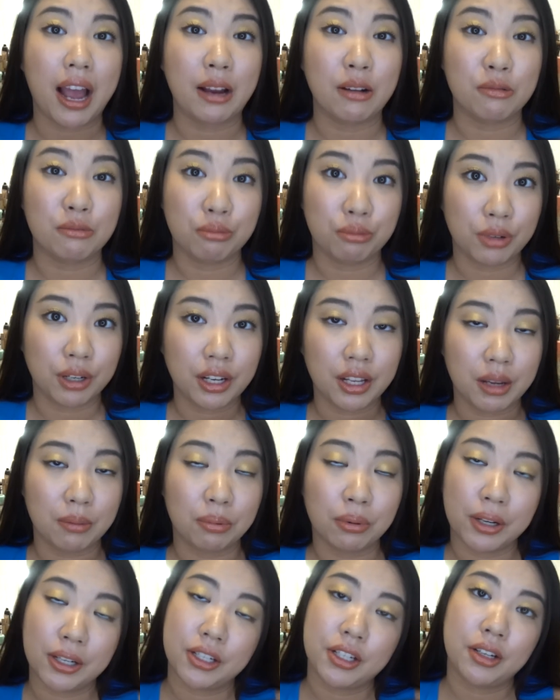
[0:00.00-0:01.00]
I really
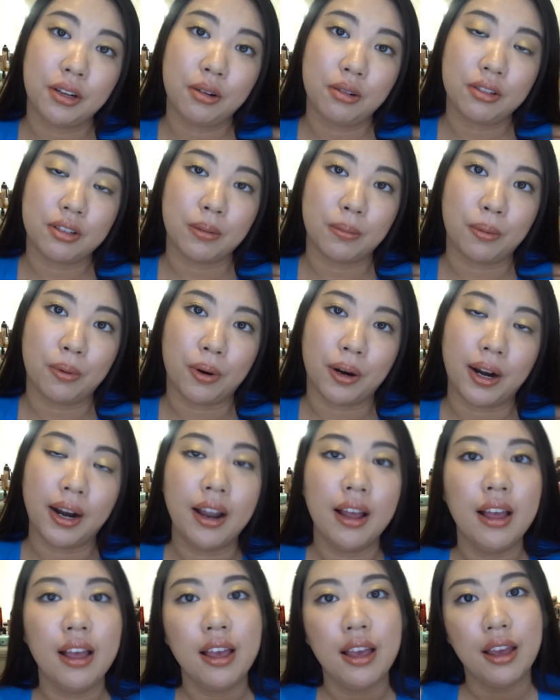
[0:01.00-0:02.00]
appreciate your support.